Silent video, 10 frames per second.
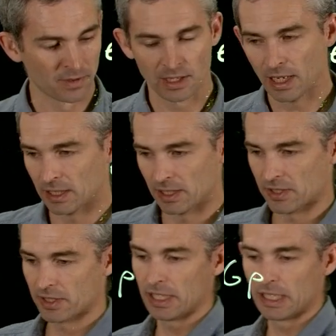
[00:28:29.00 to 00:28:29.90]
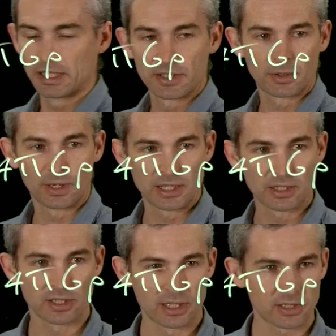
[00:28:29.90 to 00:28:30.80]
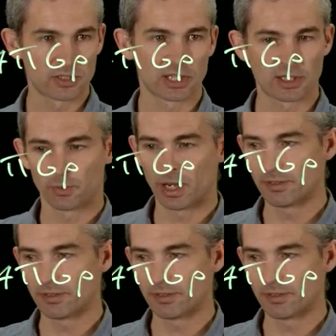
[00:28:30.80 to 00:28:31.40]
And this c in this equation, so this is just the wave